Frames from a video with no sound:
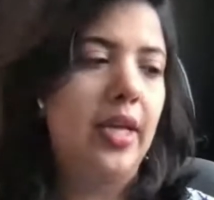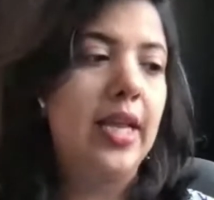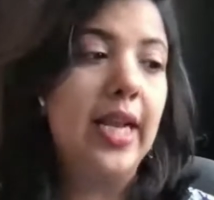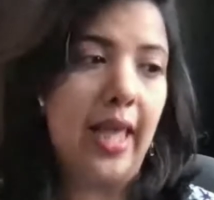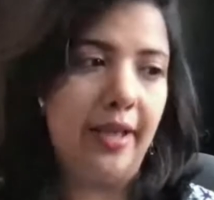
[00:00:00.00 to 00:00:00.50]

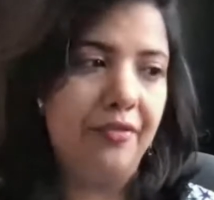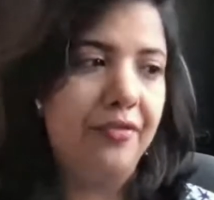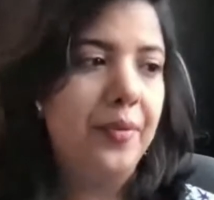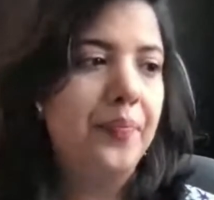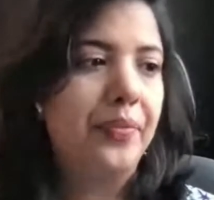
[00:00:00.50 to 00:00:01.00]
in life.
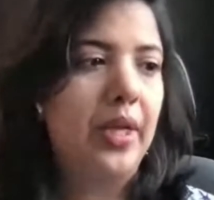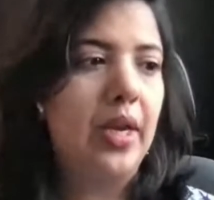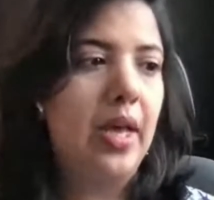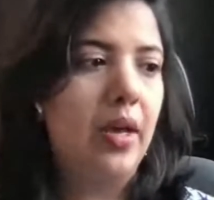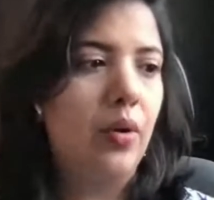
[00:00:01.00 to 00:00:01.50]

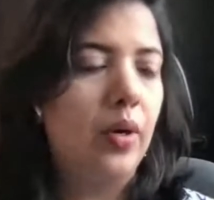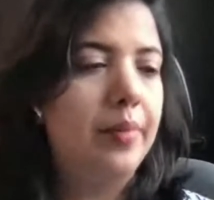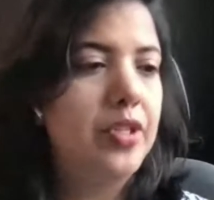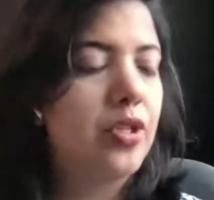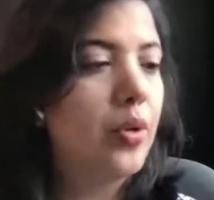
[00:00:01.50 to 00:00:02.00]
Now,
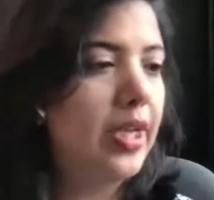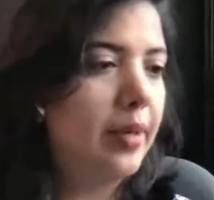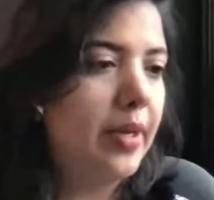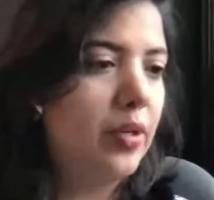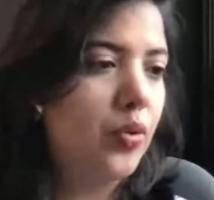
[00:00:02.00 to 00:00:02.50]
I'm just looking
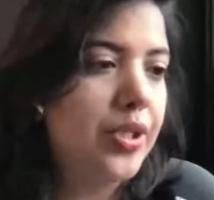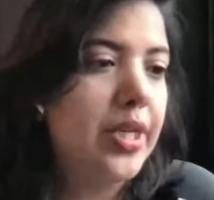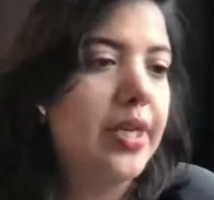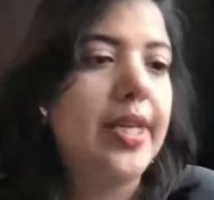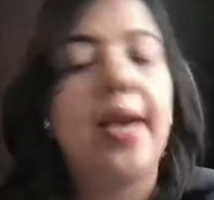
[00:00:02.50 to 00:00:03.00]
at my notes
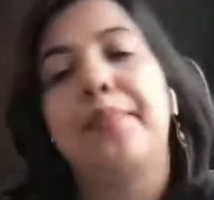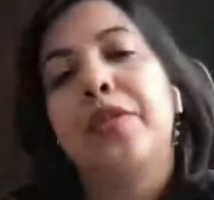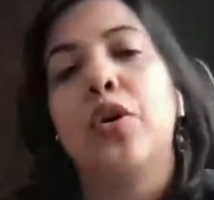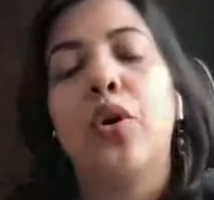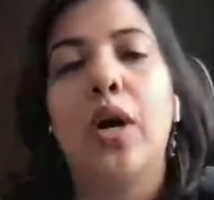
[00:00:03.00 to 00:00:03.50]
here. Yeah.
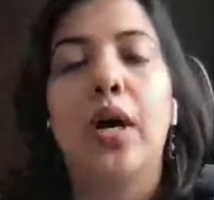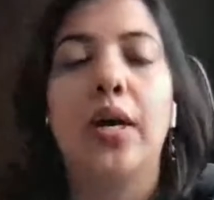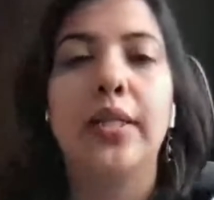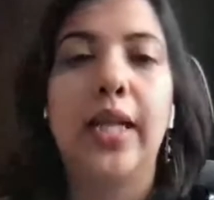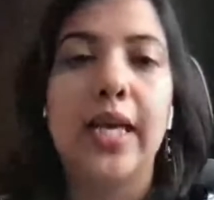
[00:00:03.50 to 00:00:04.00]
So,
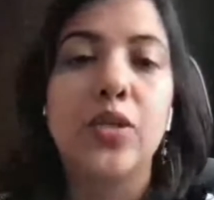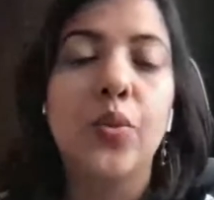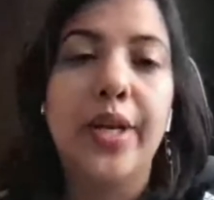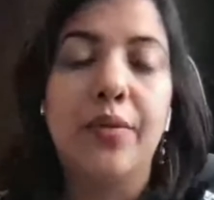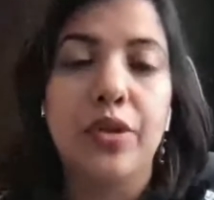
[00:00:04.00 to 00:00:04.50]
the last
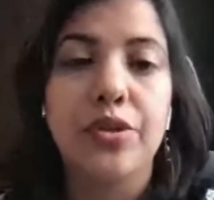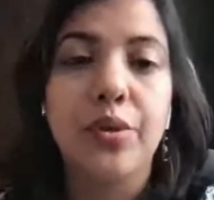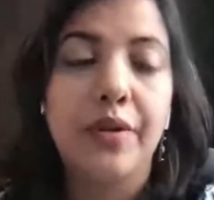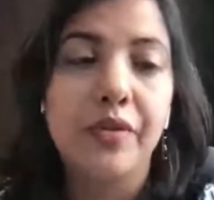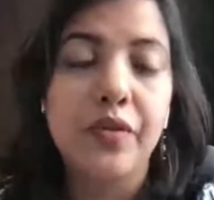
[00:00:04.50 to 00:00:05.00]
one I wanted to
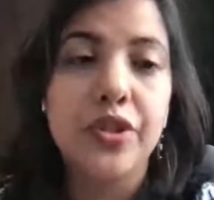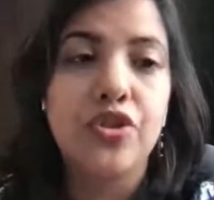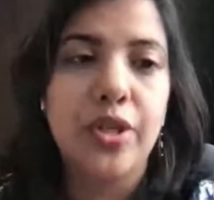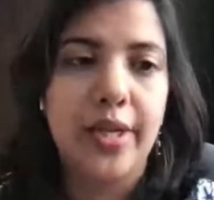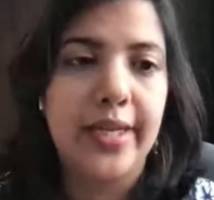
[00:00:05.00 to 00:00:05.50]
cover was
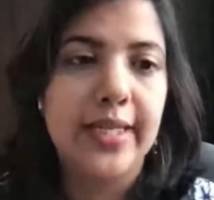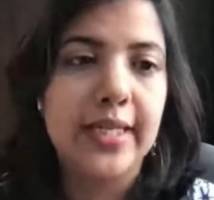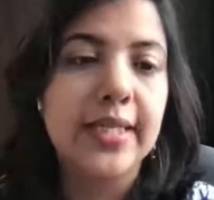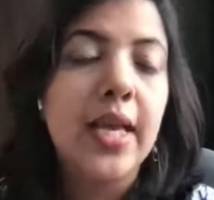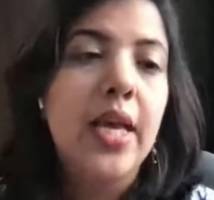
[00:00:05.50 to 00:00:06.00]

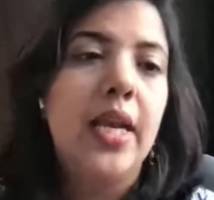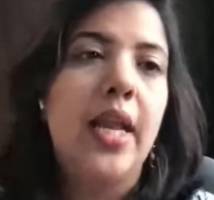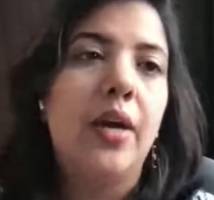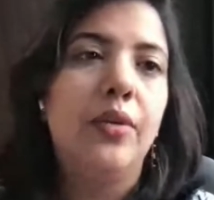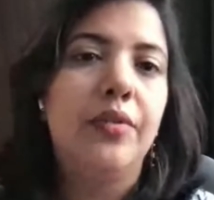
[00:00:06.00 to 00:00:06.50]
genetics.
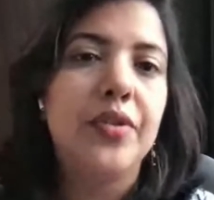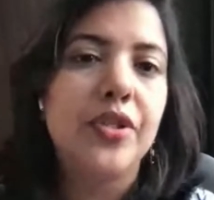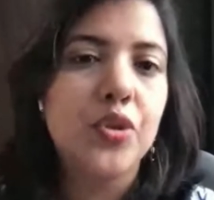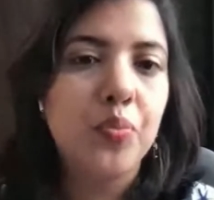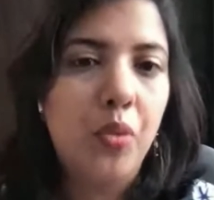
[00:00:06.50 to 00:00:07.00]
Now, there is a
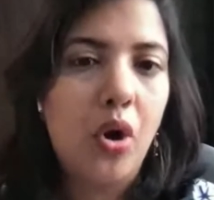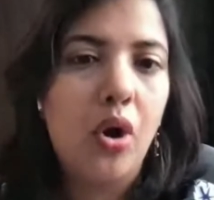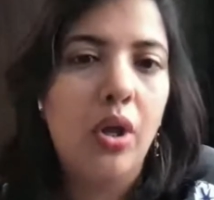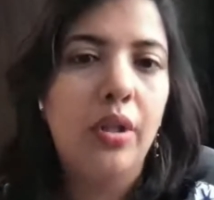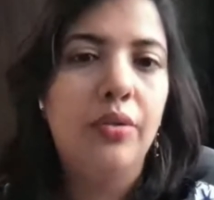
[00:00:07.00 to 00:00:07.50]

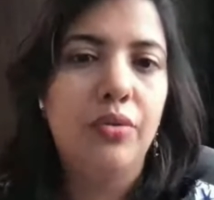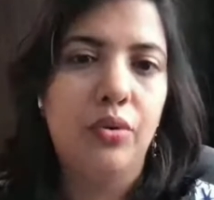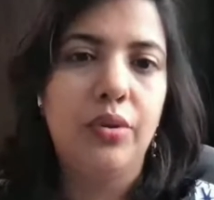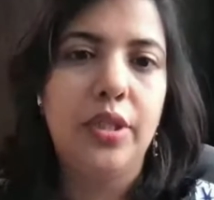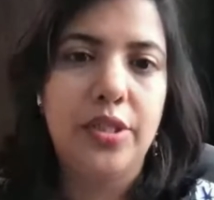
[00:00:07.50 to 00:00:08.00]
small
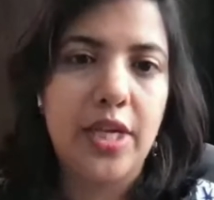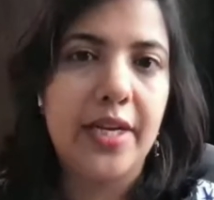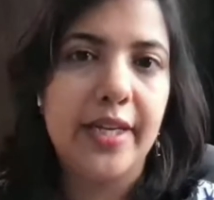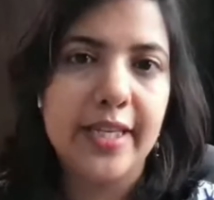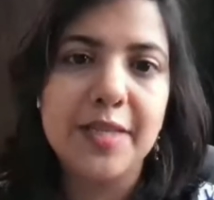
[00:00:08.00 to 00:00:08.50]
role that
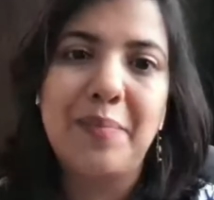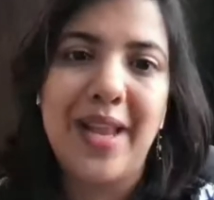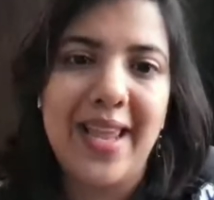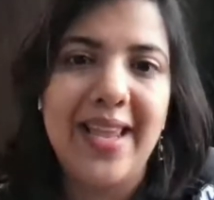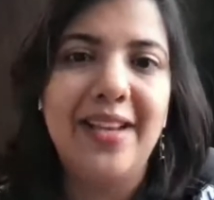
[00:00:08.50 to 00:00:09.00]
genetics
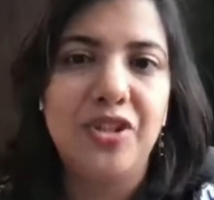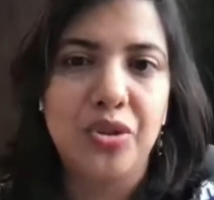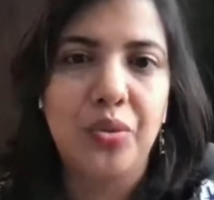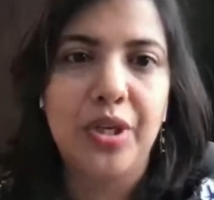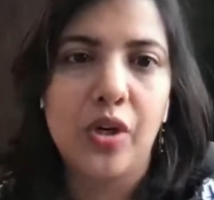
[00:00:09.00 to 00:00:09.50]
play in
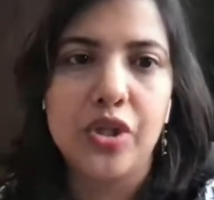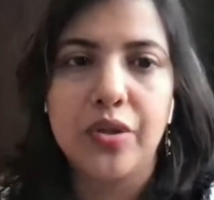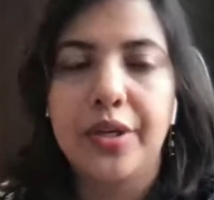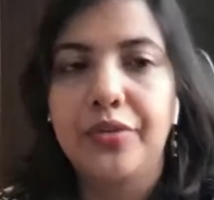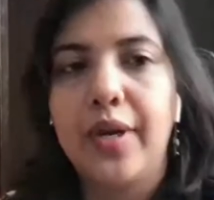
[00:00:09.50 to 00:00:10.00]
shoulder
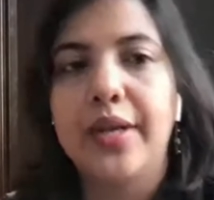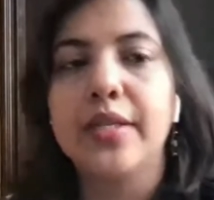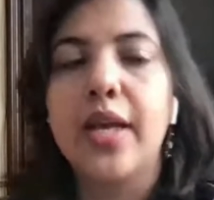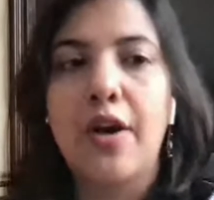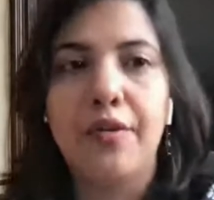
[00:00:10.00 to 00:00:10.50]

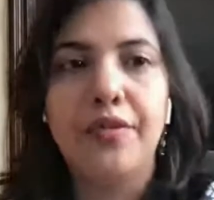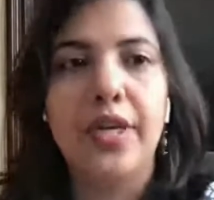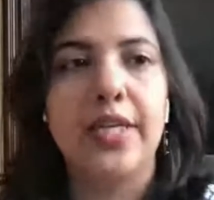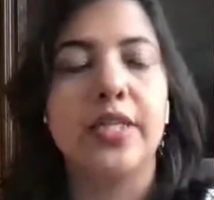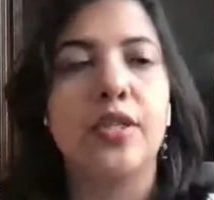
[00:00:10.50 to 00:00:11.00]
osteoarthritis. However,
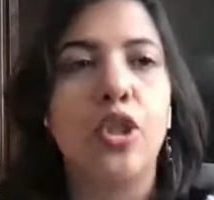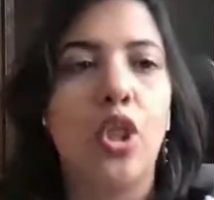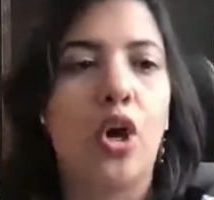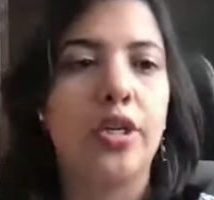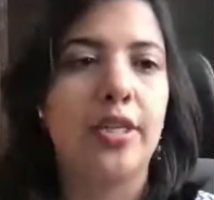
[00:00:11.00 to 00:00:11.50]
it is
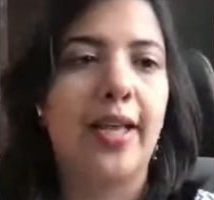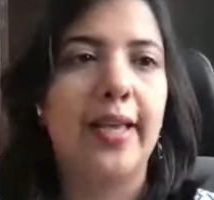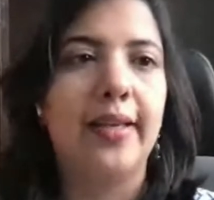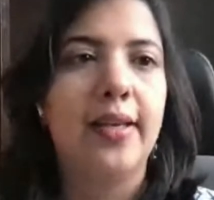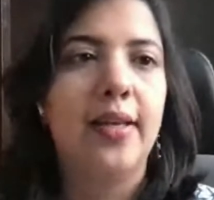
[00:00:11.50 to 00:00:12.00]
not
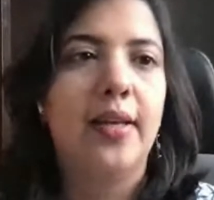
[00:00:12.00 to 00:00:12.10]
like